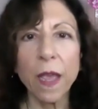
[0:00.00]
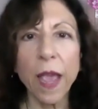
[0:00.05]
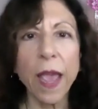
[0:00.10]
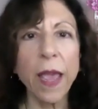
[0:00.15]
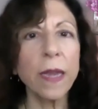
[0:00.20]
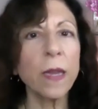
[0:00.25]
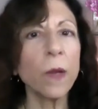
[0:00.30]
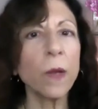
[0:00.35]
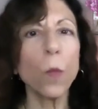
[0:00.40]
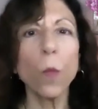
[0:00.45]

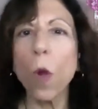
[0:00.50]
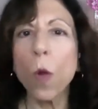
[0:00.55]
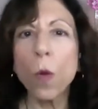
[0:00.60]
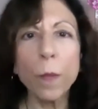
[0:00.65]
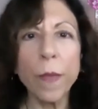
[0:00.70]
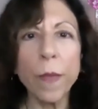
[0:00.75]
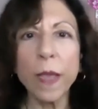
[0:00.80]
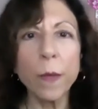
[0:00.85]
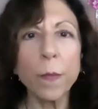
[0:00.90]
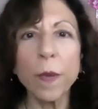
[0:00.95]
and it
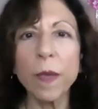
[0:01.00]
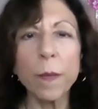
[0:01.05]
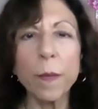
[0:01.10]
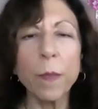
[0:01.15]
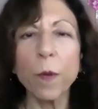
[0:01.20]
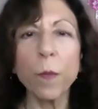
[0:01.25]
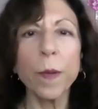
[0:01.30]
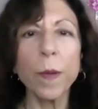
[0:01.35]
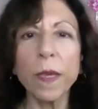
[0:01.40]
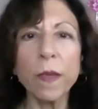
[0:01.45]
won't make
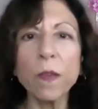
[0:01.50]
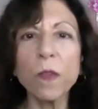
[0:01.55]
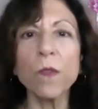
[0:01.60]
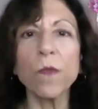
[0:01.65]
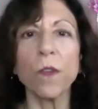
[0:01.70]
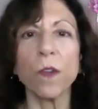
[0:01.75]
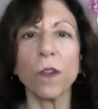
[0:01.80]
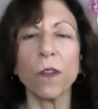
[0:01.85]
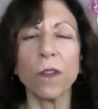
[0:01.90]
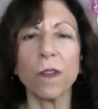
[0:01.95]
people
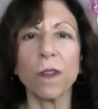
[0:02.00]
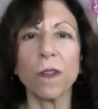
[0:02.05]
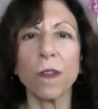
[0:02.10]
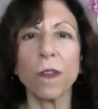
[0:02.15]
peaceful.